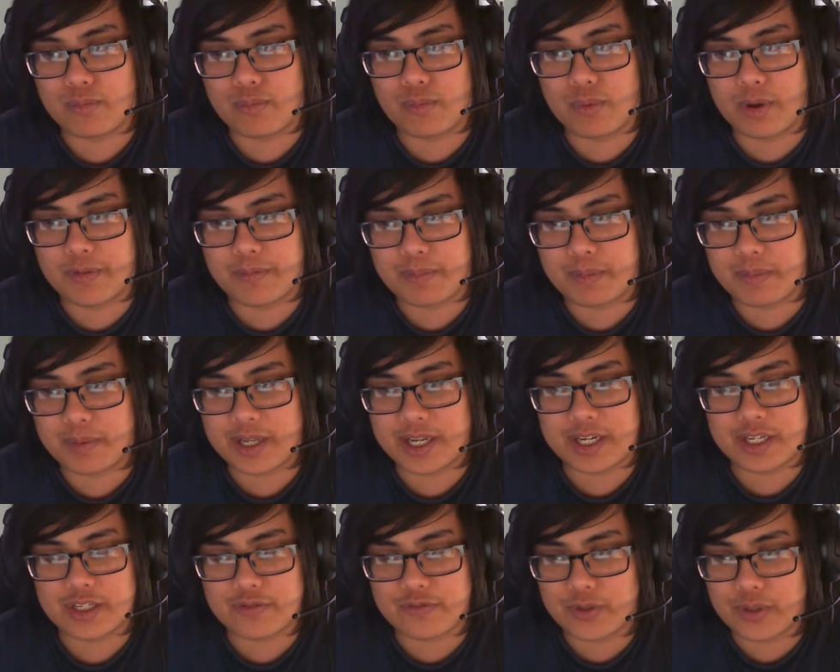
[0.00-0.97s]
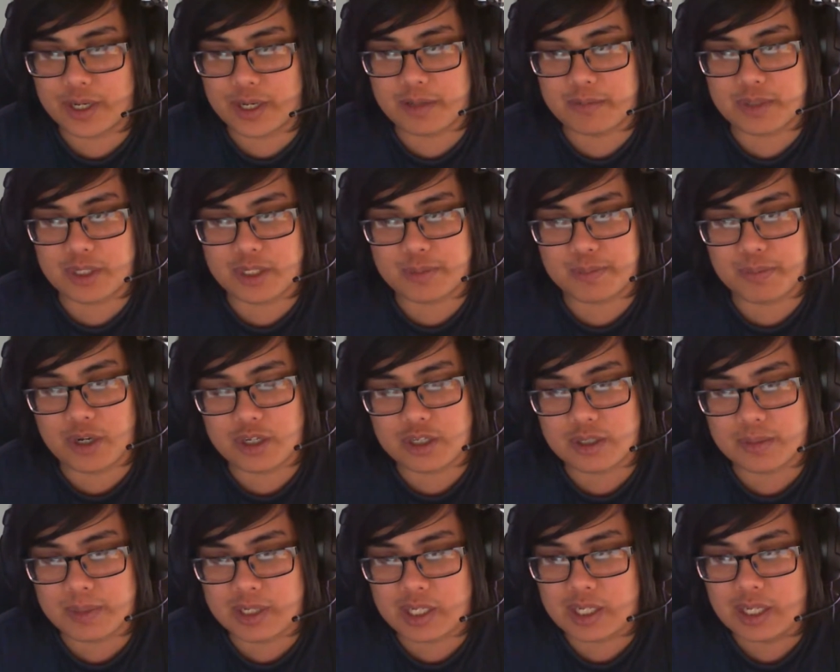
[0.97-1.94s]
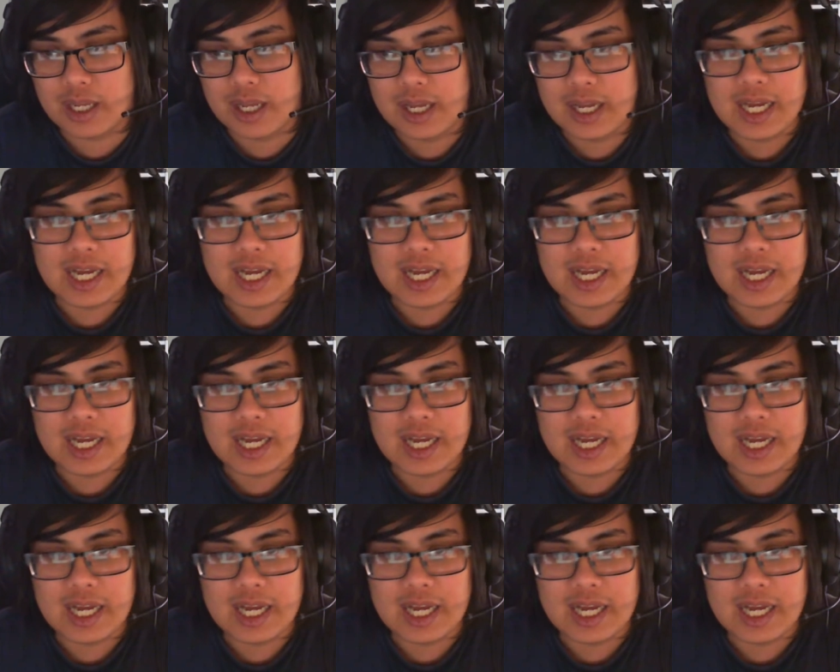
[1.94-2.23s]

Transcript: with playing as few items as possible.